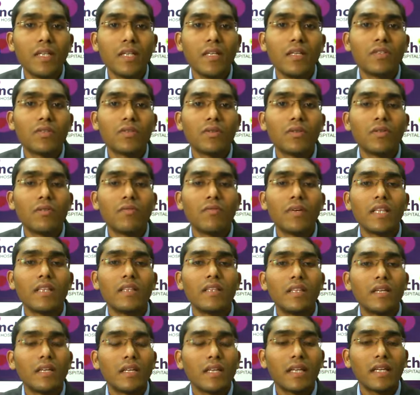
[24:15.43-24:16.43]
So when
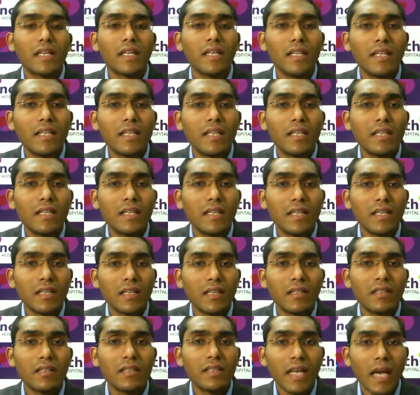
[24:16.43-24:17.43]
the kidney
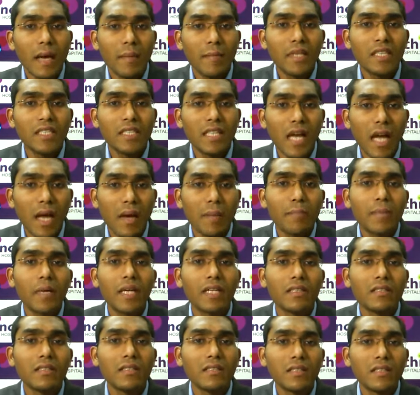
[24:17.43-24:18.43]
damage
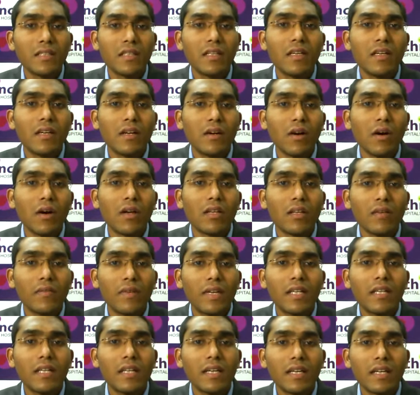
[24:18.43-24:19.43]
happens, or
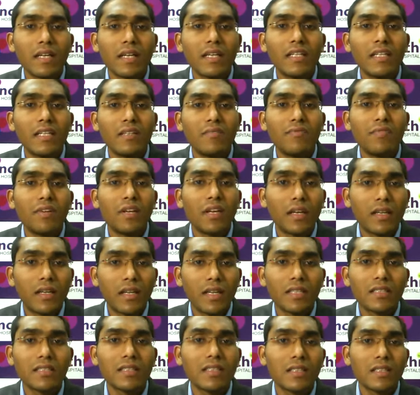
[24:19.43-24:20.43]
when the kidney
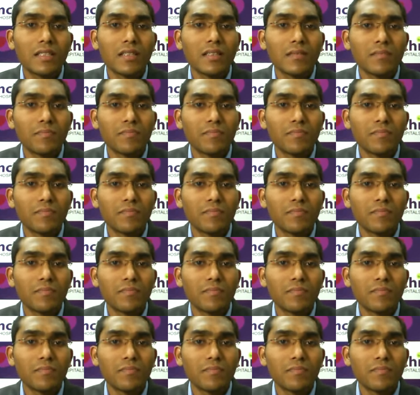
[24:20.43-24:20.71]
filtration